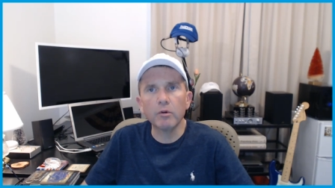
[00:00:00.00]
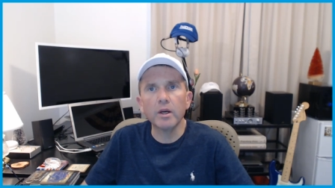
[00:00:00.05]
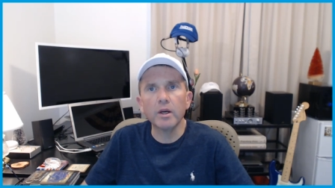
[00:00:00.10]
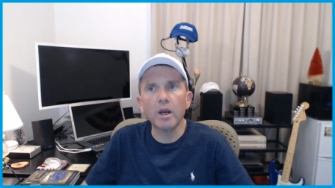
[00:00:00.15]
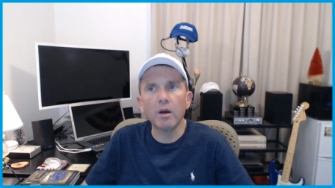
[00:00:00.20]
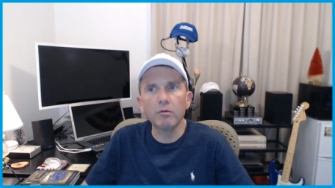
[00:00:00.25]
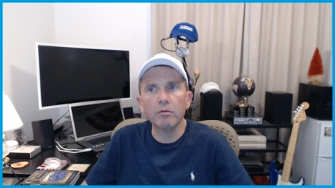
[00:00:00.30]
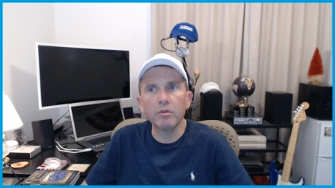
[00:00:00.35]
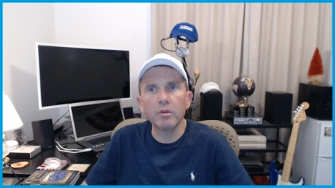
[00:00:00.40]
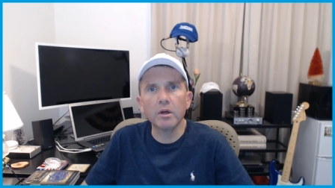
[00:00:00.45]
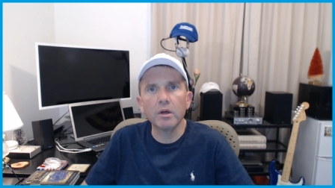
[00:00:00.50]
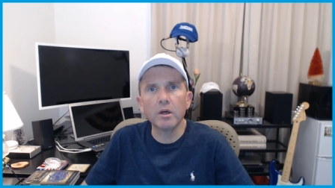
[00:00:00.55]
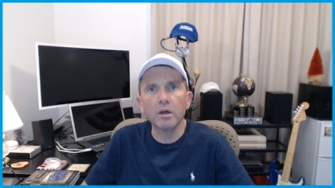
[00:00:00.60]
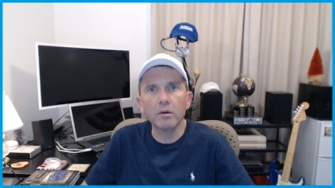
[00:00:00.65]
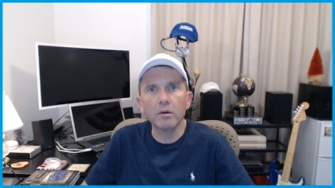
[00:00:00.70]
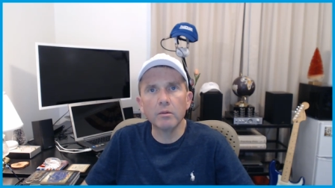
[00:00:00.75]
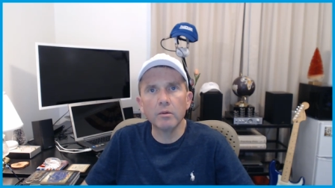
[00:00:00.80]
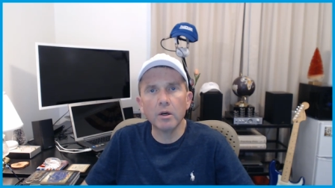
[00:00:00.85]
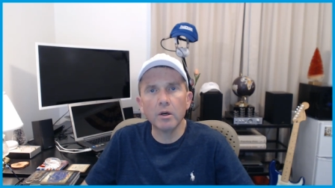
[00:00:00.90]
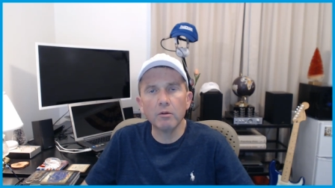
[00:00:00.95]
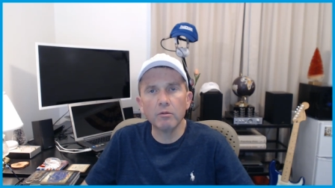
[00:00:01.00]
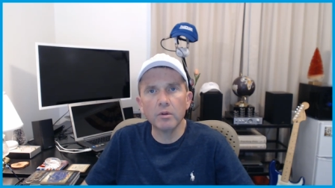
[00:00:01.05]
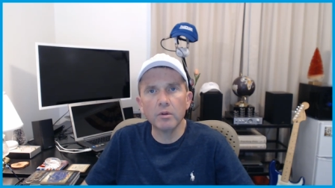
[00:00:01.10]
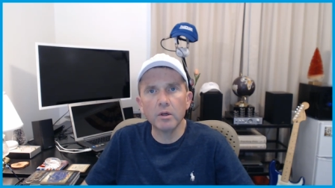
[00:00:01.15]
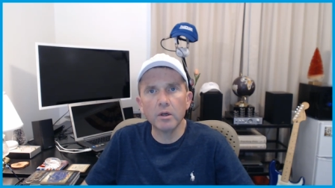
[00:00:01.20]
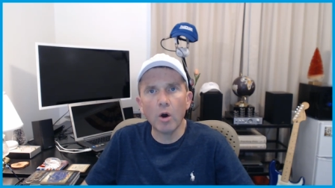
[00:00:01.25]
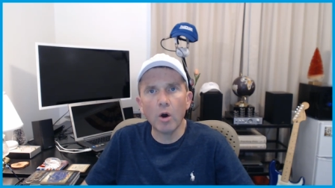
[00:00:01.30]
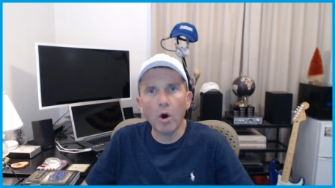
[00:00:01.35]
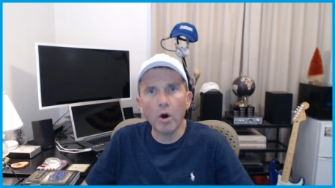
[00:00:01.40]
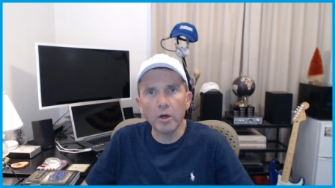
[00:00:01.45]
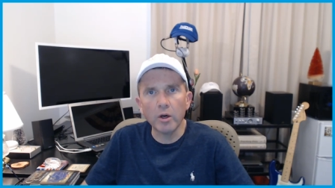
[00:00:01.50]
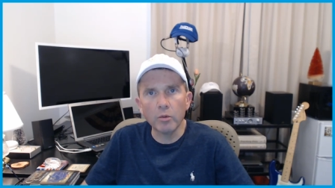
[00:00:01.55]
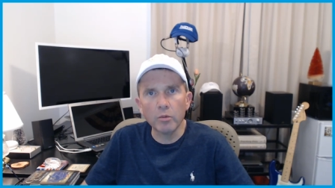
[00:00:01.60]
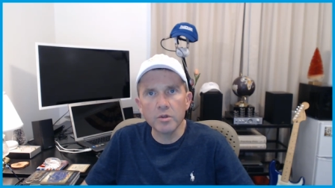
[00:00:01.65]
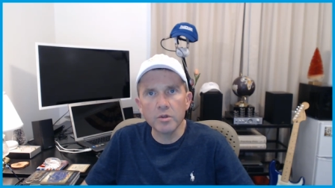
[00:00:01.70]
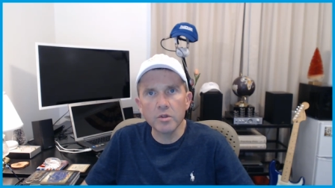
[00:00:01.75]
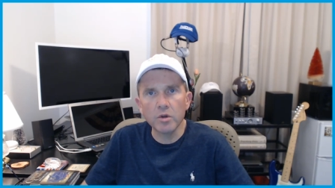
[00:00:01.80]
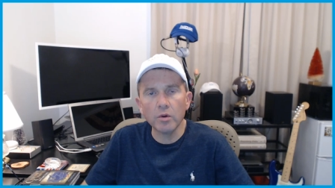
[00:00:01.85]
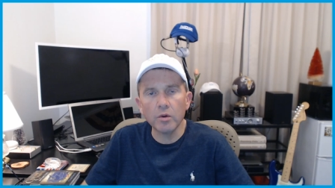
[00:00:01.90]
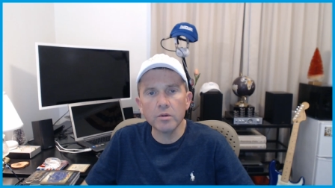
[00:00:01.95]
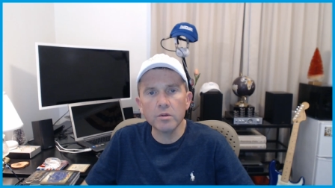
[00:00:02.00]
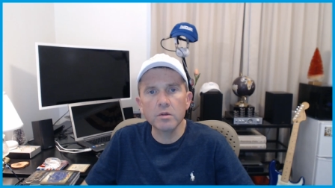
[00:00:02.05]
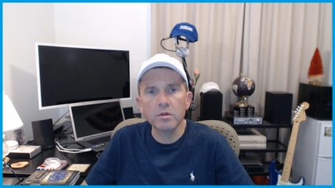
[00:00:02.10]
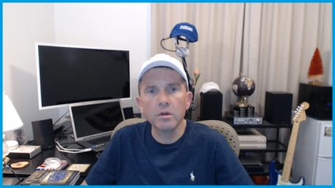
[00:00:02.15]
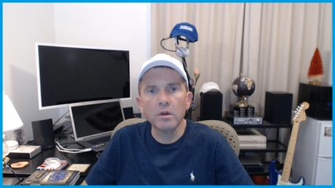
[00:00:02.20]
of the audit results.